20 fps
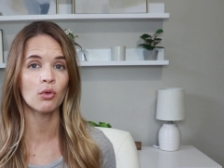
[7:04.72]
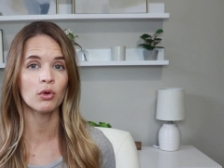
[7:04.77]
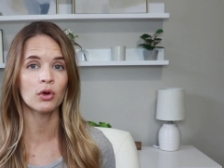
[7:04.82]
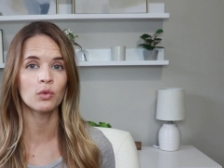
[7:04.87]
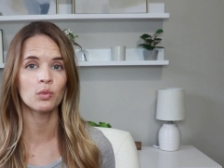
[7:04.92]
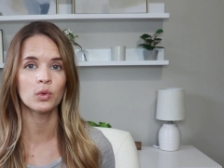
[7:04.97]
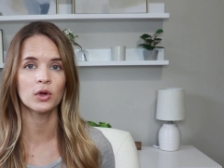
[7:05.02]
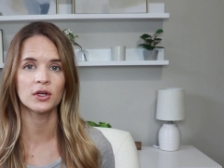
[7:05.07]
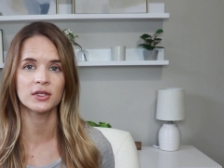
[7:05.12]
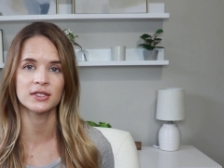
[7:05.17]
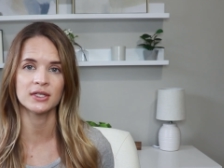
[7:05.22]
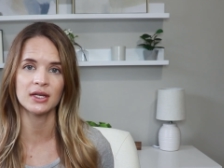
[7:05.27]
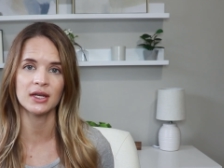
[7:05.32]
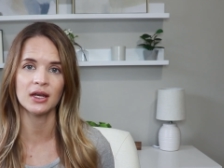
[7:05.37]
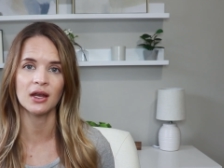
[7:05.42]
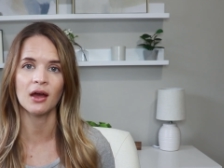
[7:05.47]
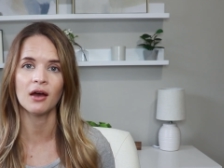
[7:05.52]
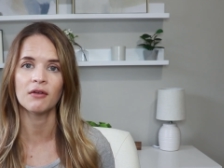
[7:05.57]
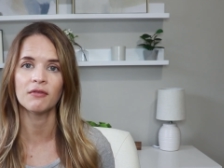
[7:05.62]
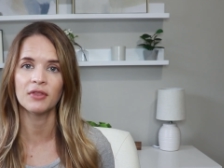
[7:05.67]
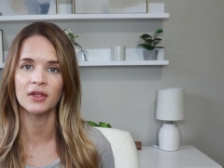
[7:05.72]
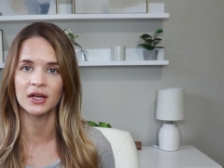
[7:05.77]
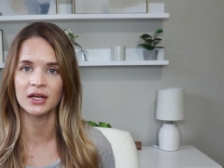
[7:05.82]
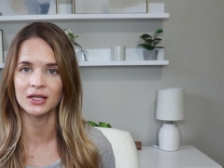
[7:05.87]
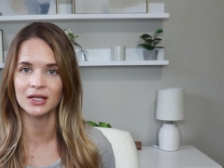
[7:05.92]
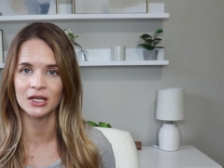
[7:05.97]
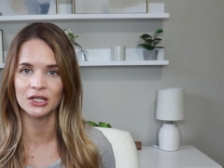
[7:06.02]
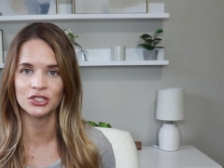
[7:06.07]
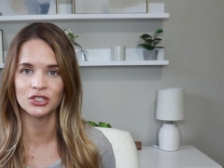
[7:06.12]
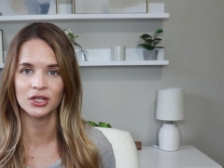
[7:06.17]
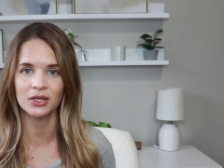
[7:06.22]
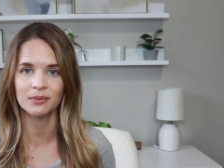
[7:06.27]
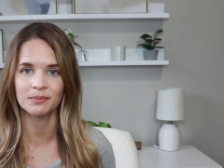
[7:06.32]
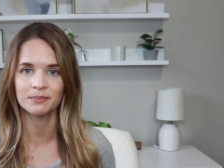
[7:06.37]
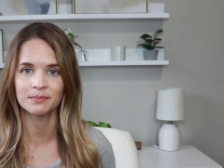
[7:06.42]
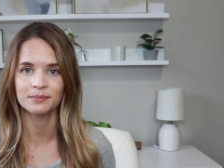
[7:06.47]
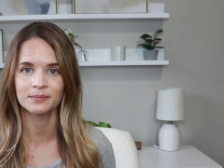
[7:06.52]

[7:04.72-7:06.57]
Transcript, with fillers: or worsening of the condition.